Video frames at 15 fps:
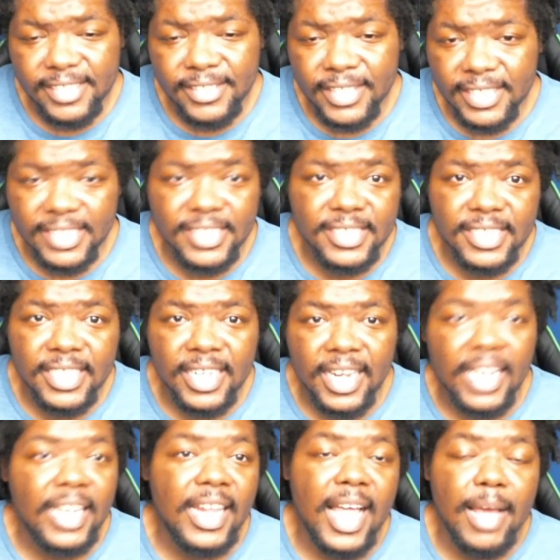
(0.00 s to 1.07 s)
You get to see a
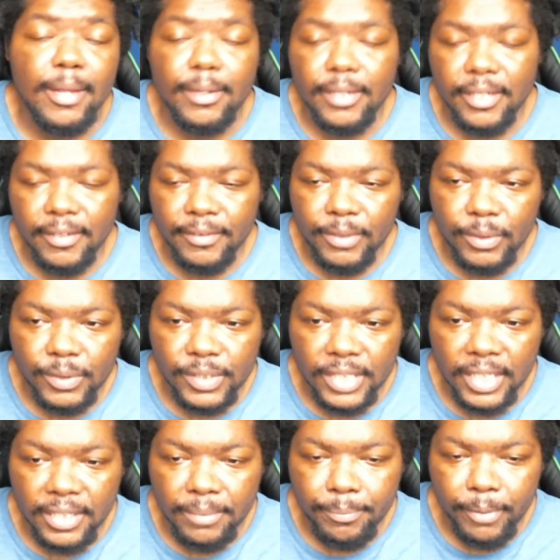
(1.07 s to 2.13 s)
lot of those
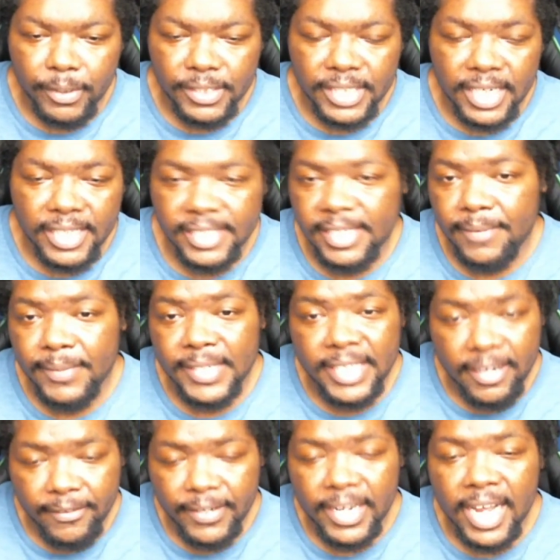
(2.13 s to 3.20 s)
other personalities that we
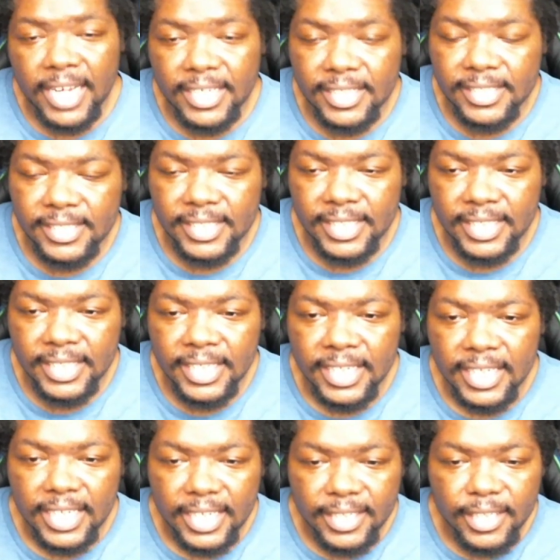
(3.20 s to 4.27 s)
never got to see
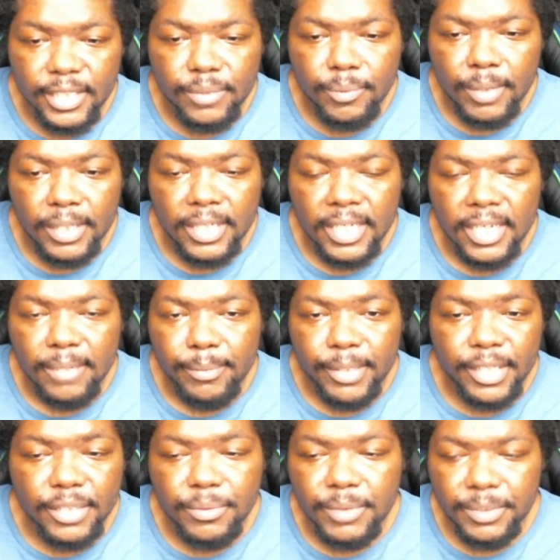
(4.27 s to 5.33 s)
in this one. But
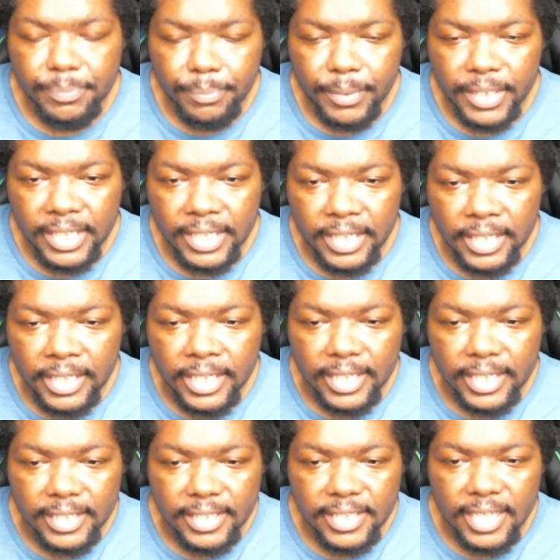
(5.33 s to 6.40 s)
this one's pretty
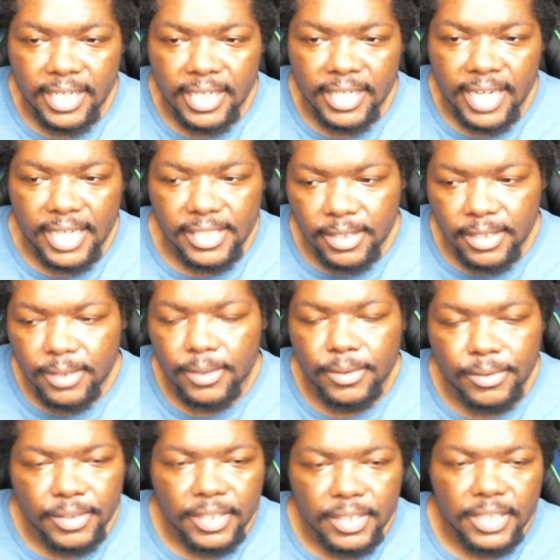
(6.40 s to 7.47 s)
good. Like a nice
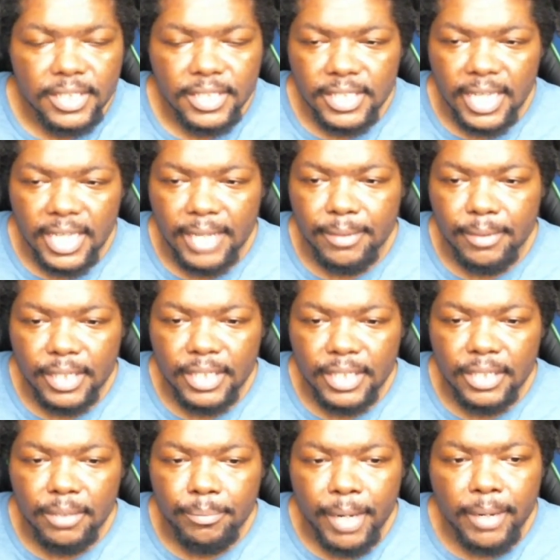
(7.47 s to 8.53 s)
little, like,
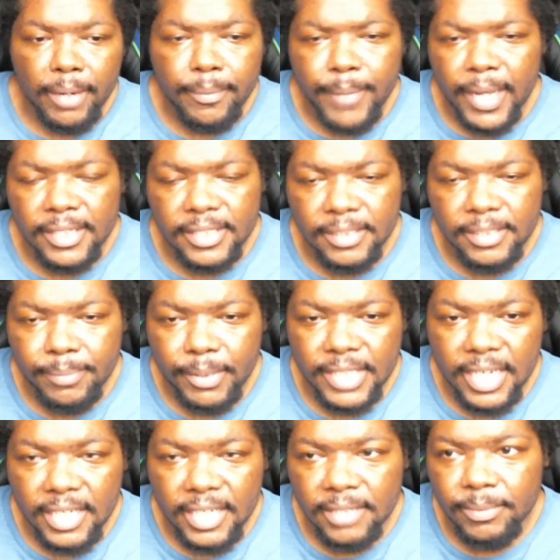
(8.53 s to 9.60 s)
minimize the
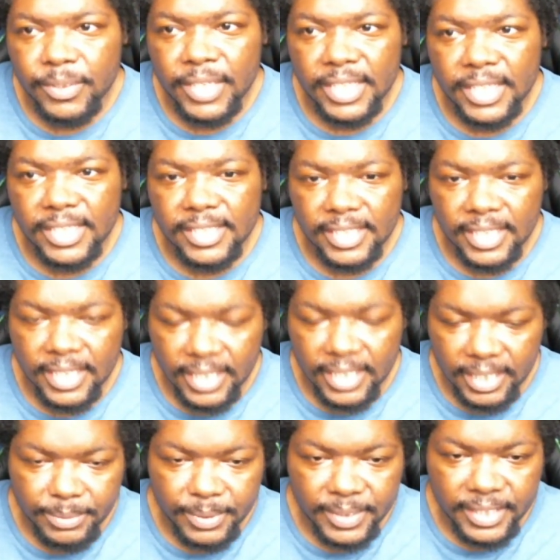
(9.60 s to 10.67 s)
personalities, but you get to see
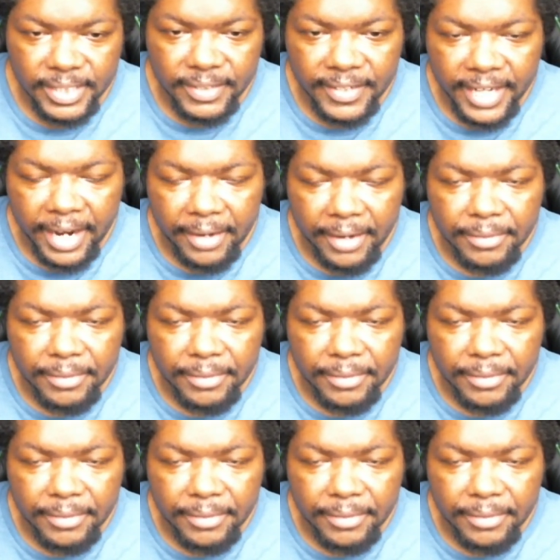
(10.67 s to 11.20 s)
glimpses here and there.